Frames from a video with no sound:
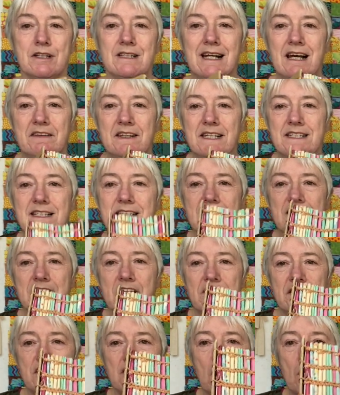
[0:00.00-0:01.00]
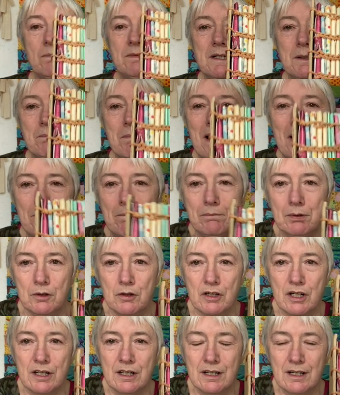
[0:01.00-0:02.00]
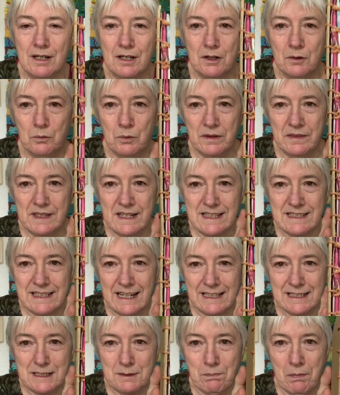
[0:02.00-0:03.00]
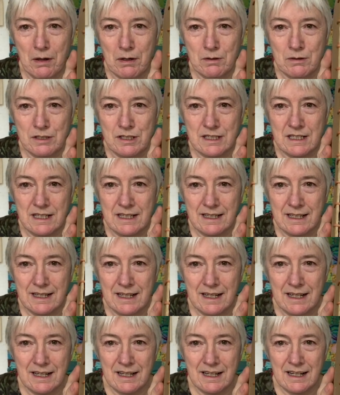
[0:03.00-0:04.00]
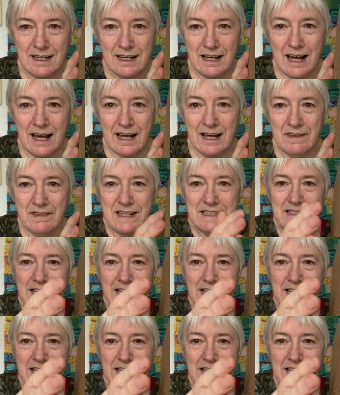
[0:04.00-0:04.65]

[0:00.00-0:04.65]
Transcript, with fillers: Now, this is another Coptic bound book with these exposed, this